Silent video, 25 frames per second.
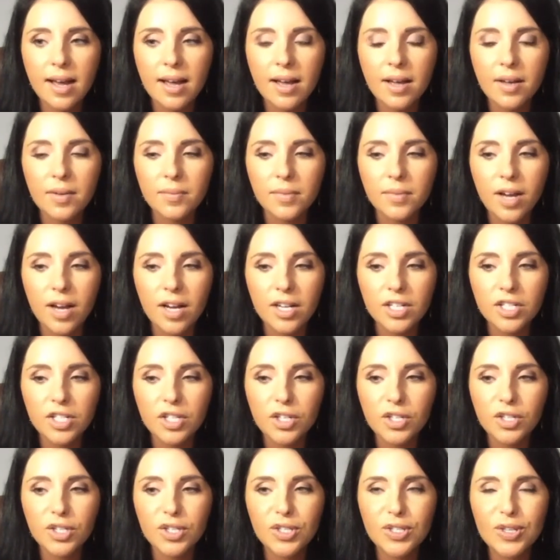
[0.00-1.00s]
Gosh,
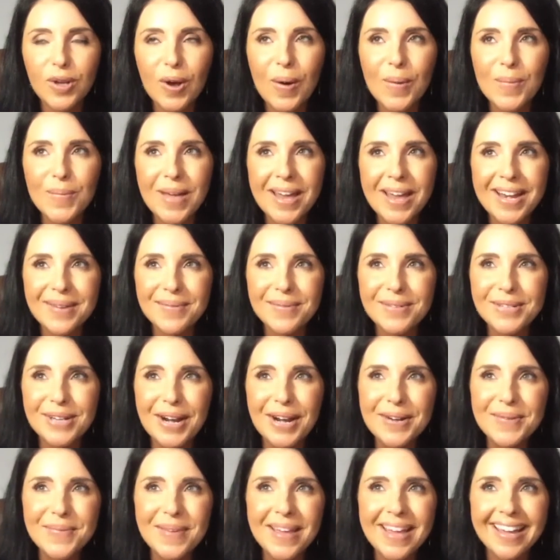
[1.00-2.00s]
there's so many. I'm
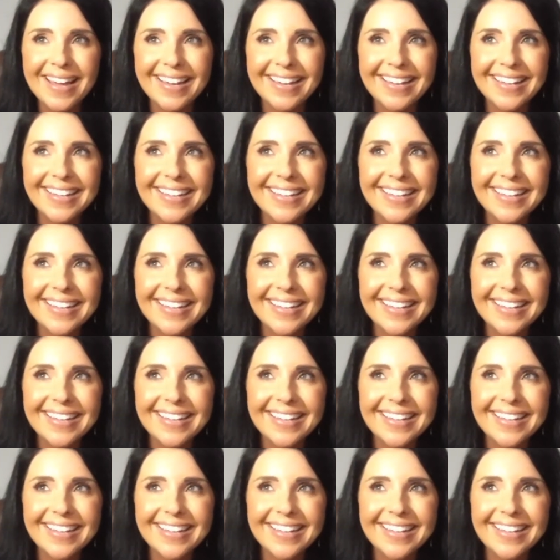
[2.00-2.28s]
trying to pick.